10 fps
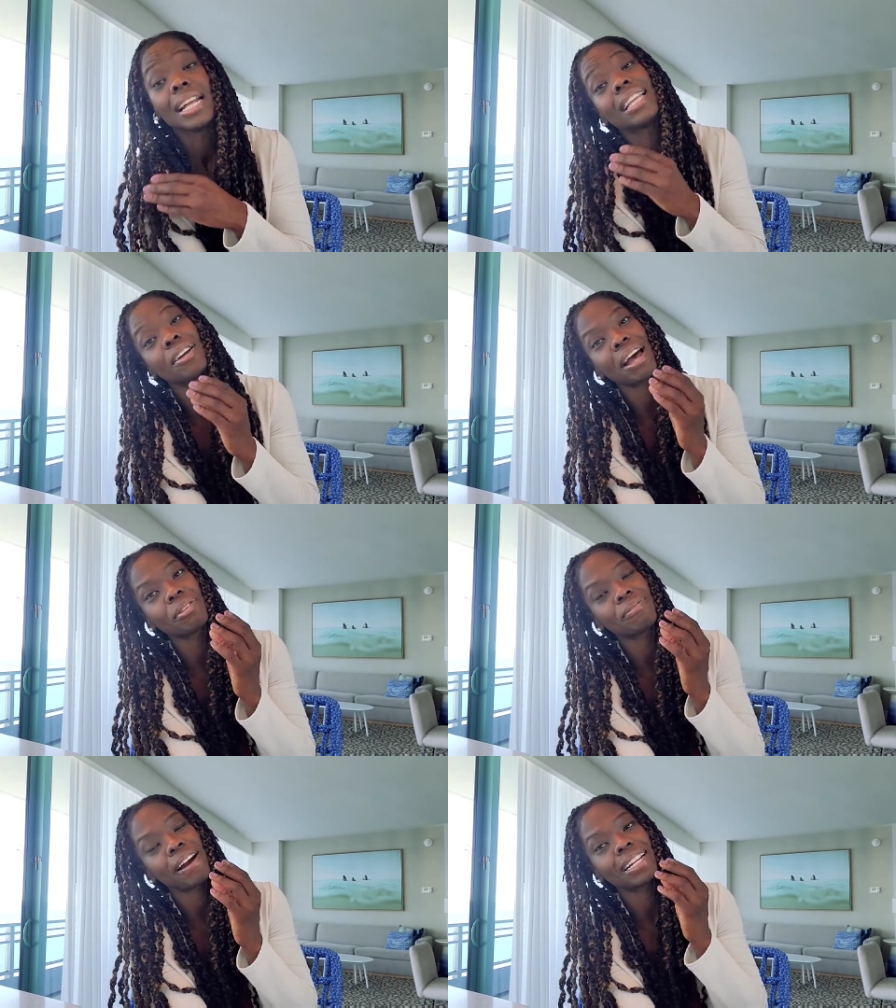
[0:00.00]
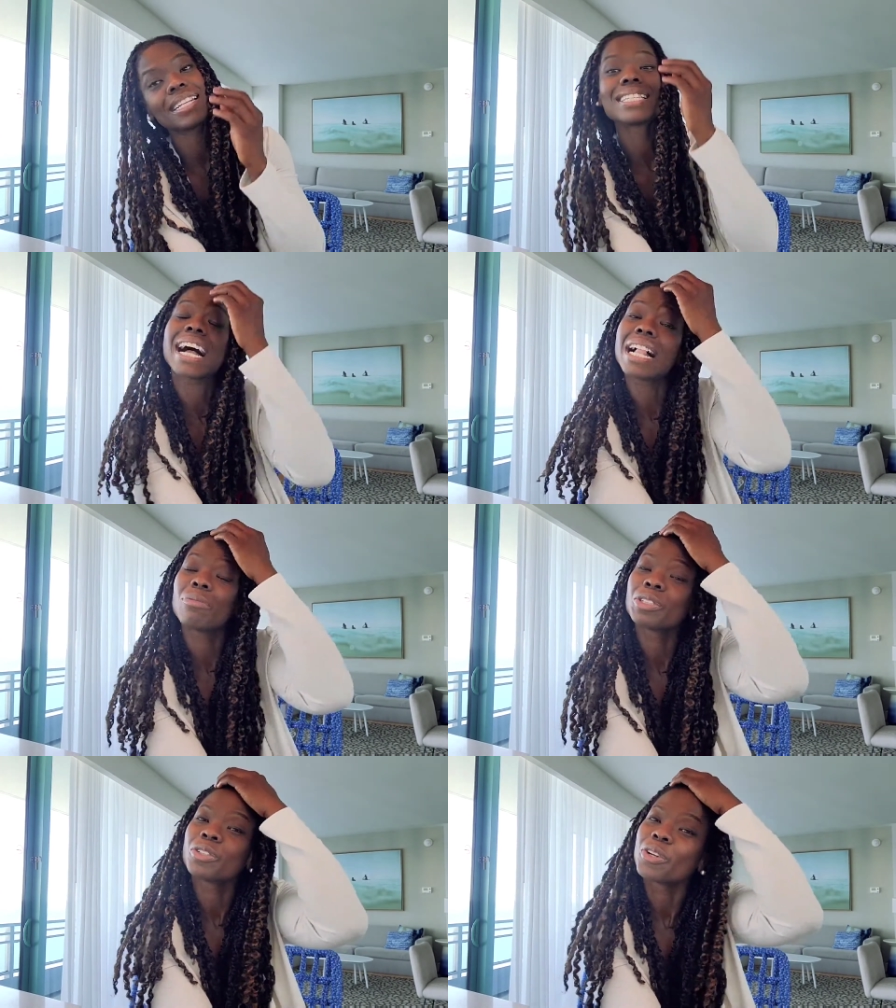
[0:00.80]
Now you have to find a style,
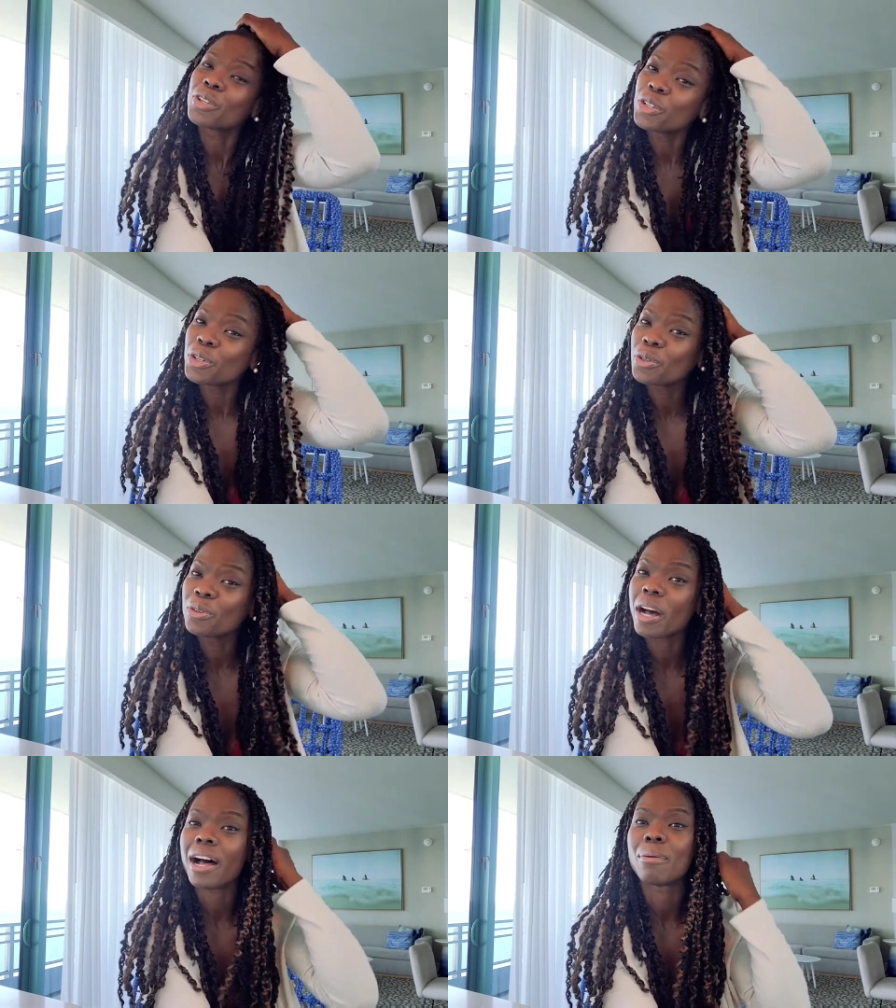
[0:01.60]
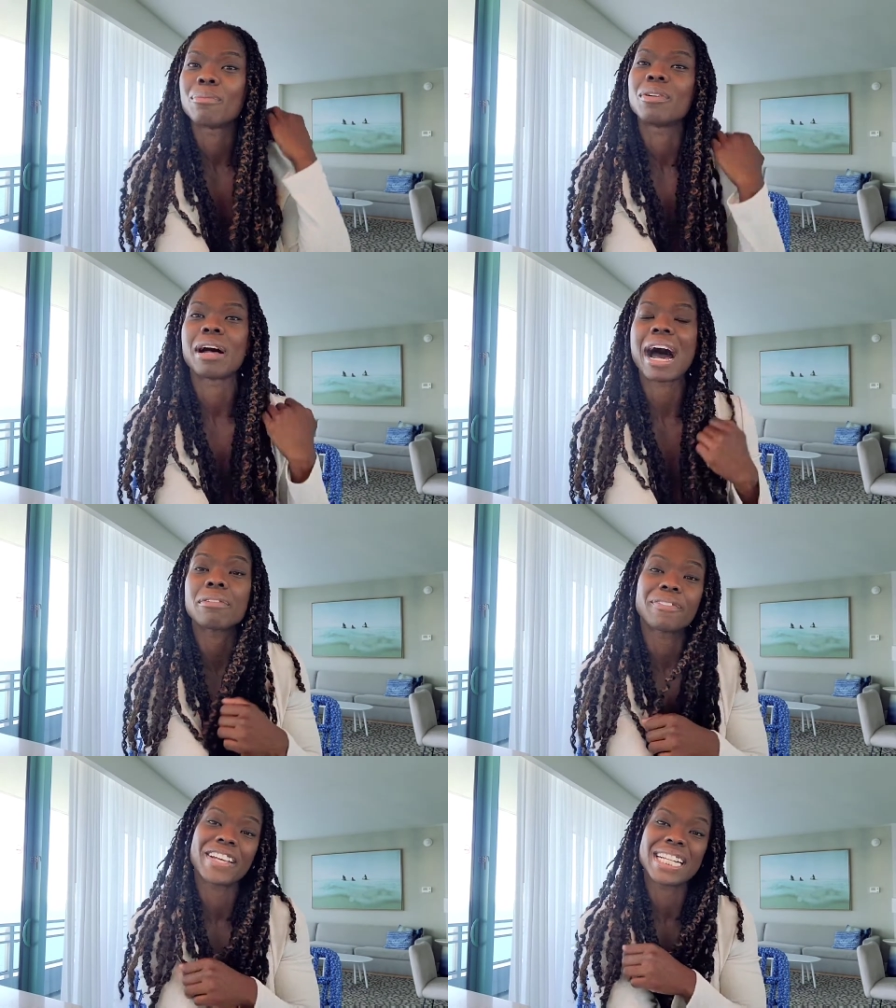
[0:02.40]
what you're gonna do, um,
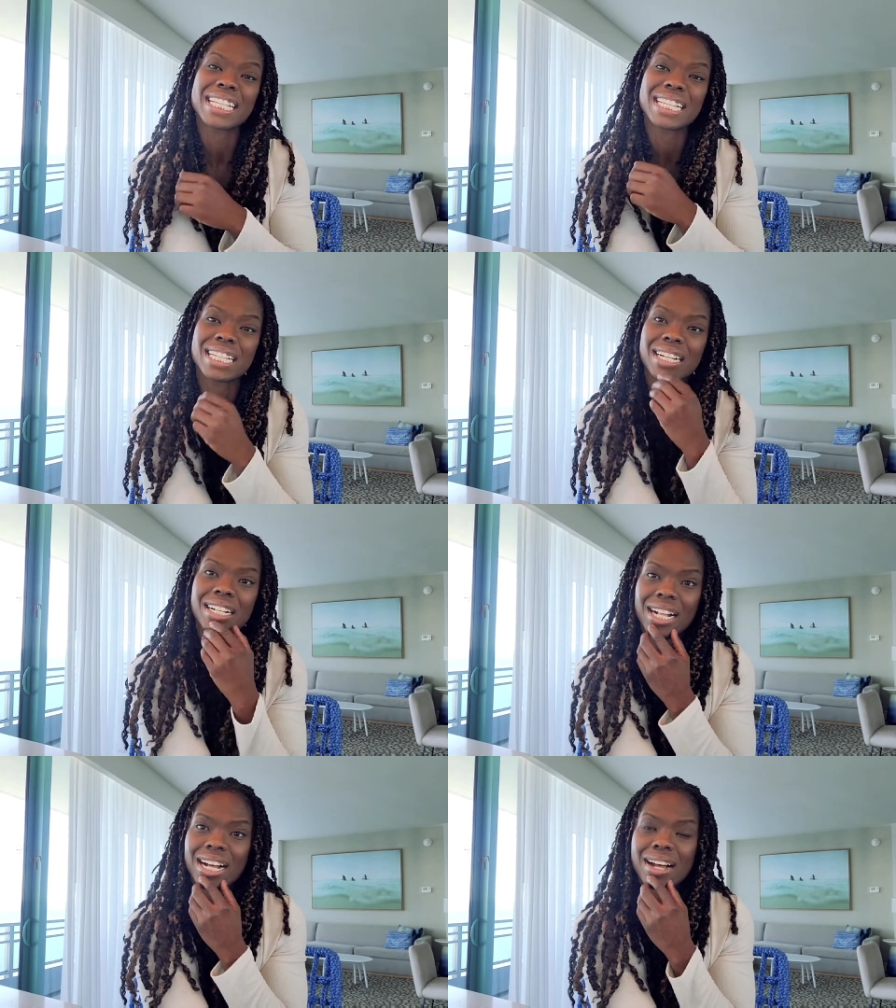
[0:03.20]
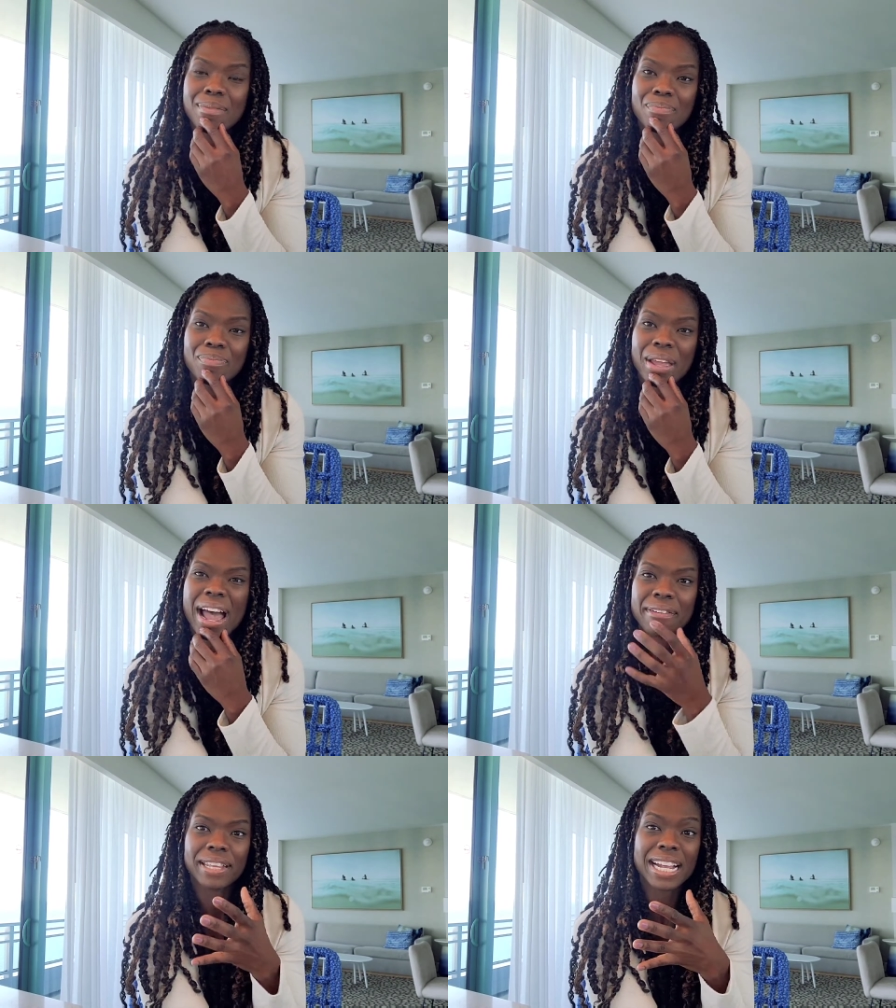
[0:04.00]
outfits. Um,
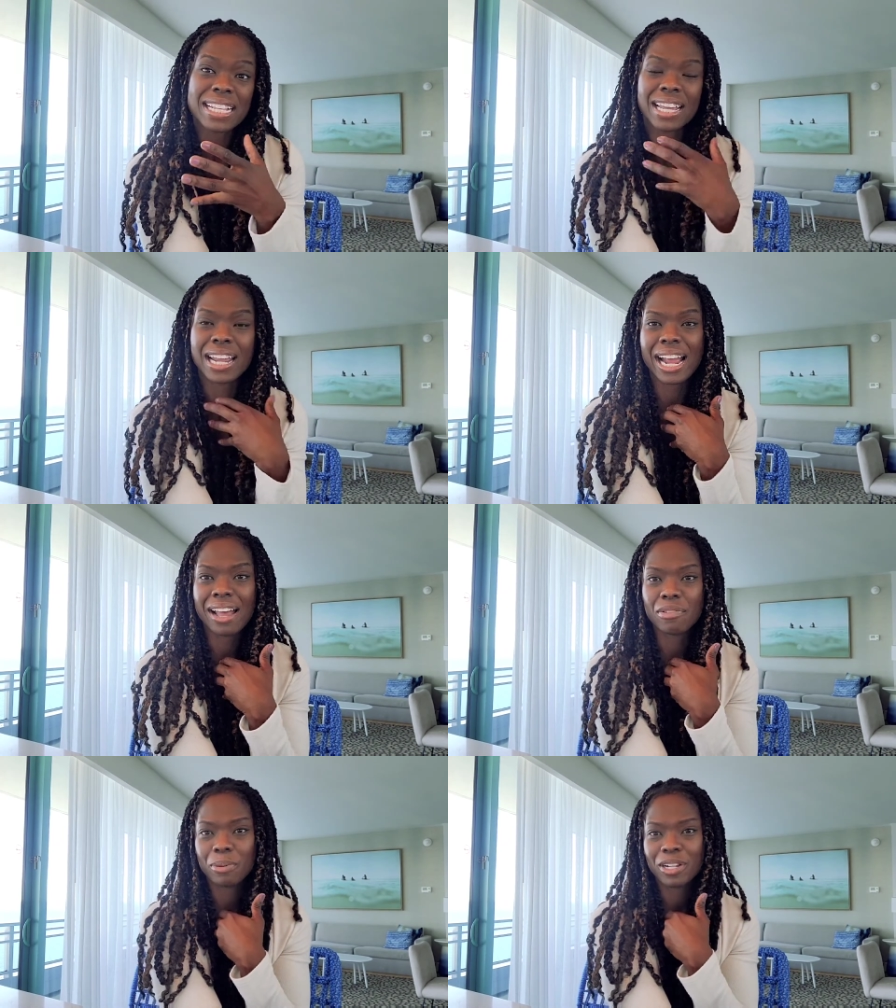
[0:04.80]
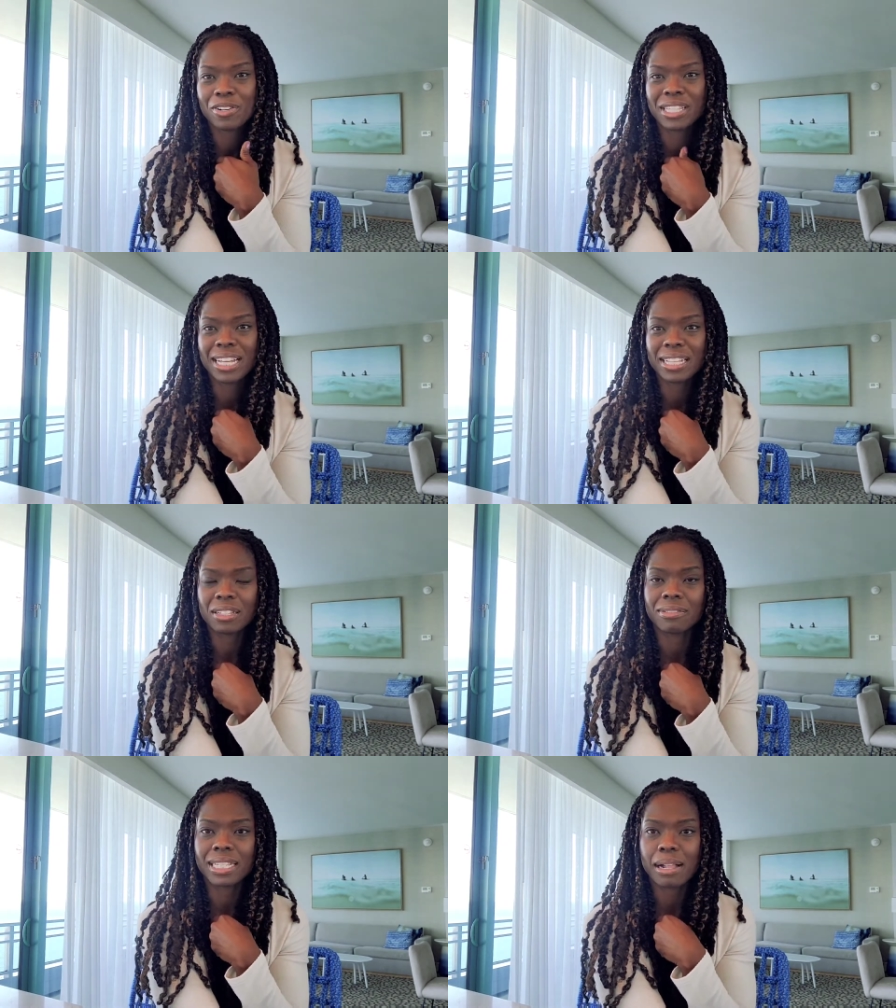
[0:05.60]
I think that I have a pretty good sense
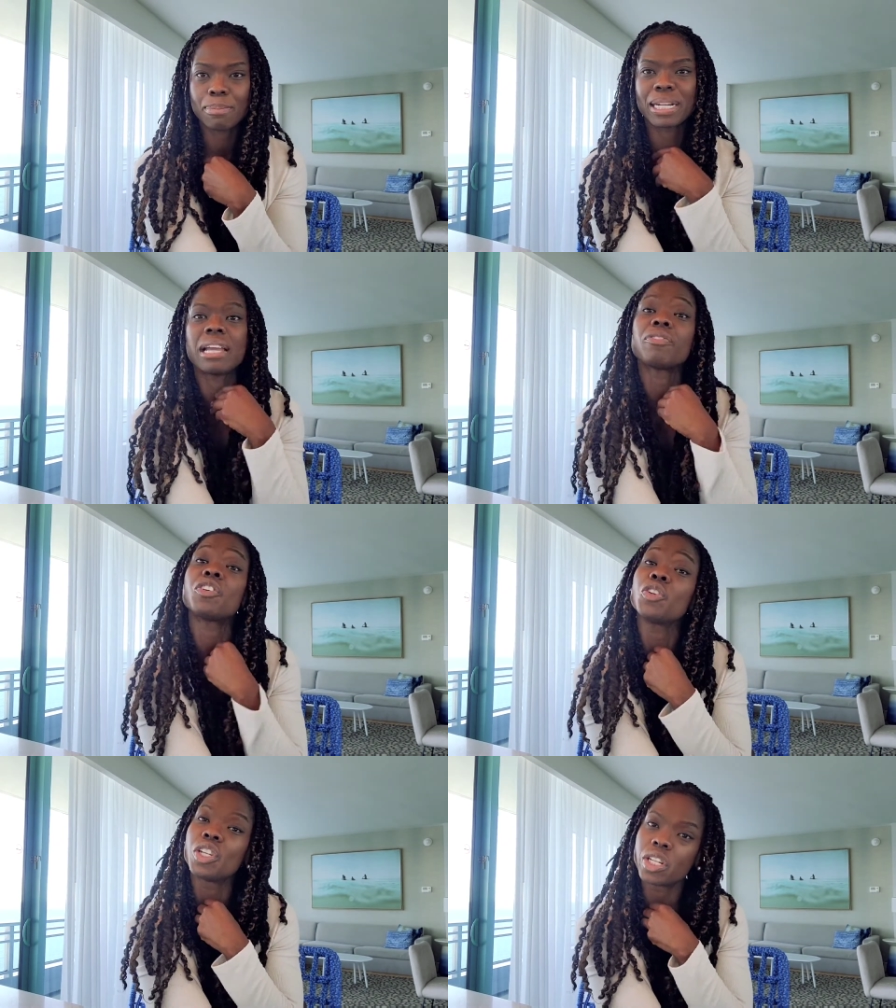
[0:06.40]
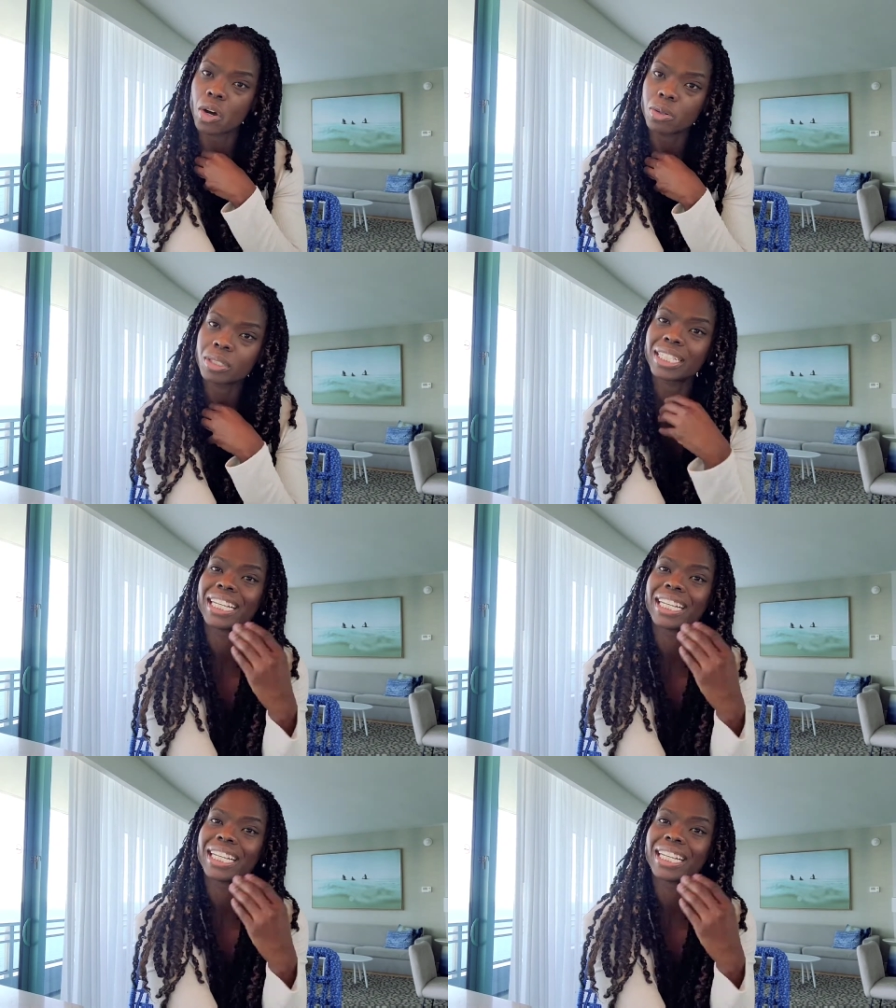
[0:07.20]
of style, but if you don't,